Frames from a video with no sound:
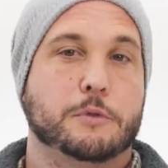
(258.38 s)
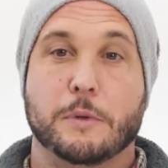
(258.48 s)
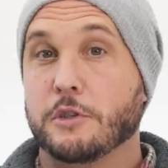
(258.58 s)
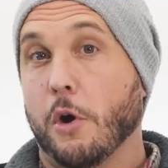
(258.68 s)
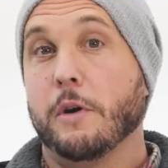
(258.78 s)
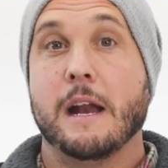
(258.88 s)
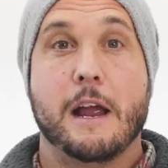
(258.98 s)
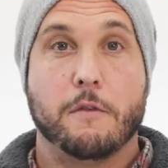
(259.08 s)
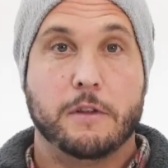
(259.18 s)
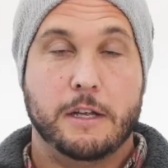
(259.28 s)
between Tony
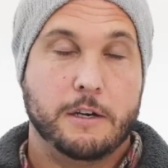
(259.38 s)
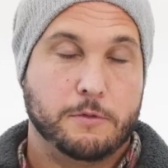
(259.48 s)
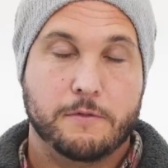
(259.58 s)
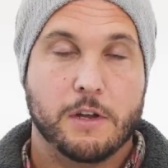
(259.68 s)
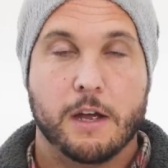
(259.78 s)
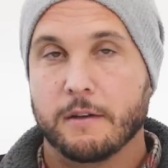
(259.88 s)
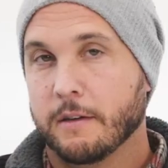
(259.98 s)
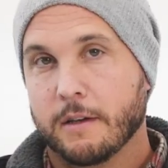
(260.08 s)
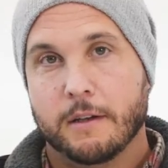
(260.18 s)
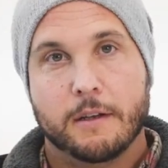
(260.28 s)
and I over the years, we've
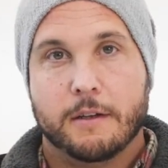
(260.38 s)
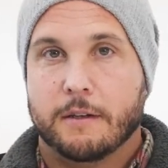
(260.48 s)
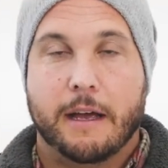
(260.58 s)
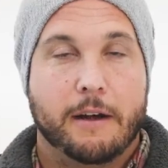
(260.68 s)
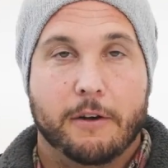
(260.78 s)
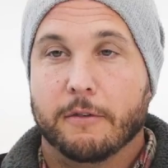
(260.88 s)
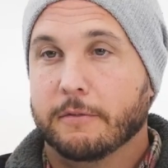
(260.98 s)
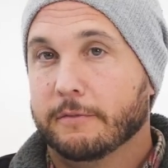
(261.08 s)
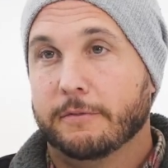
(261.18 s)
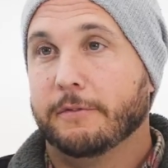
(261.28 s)
done, I don't
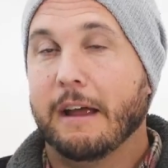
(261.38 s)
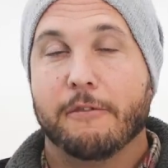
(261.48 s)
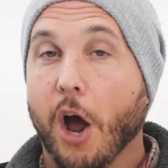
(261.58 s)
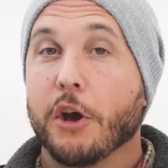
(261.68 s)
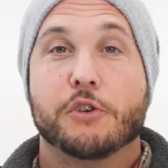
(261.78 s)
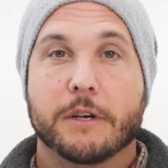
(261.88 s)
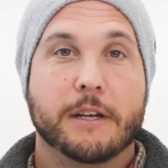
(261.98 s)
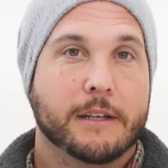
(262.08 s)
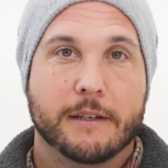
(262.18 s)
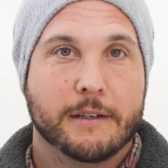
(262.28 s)
know,
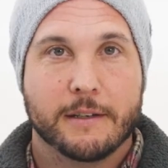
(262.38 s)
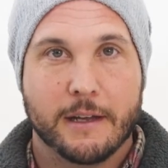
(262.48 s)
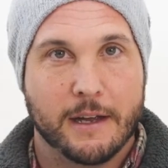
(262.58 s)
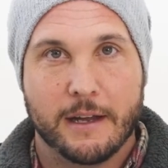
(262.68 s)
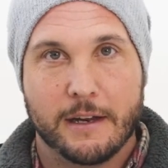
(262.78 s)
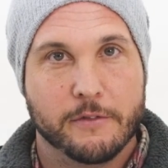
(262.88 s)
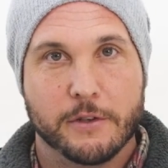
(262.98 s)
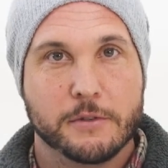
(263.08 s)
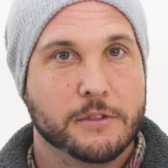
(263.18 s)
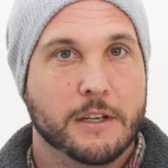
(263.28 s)
500
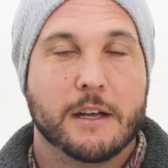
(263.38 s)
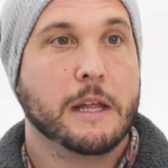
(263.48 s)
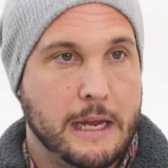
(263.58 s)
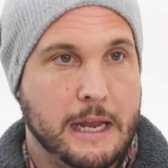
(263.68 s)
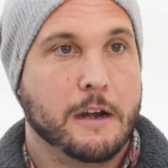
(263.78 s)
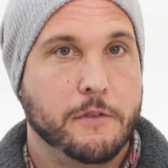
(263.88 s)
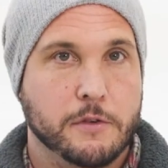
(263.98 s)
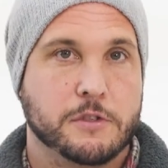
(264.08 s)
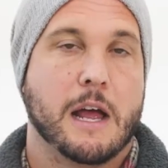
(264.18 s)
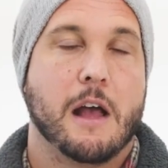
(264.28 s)
interviews. Really,
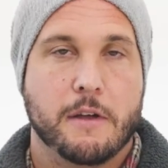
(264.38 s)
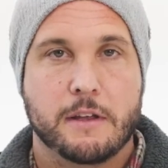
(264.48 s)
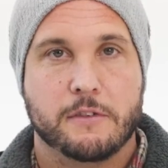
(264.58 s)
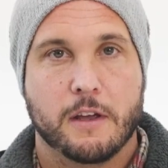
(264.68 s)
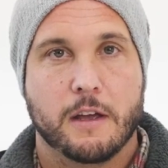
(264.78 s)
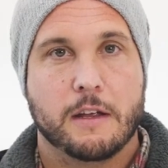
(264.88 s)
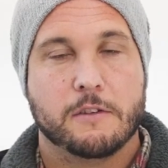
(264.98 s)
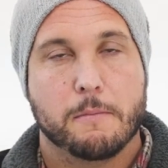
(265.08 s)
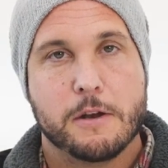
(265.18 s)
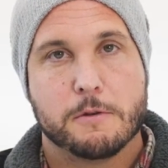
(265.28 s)
interview style is
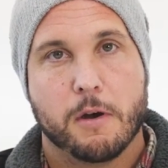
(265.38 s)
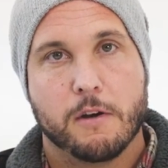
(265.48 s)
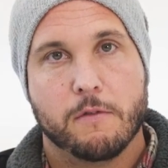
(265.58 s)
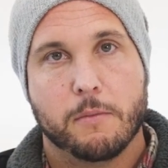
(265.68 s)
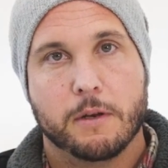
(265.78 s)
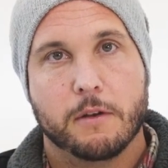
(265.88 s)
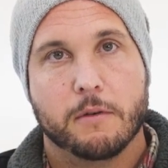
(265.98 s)
a major part of what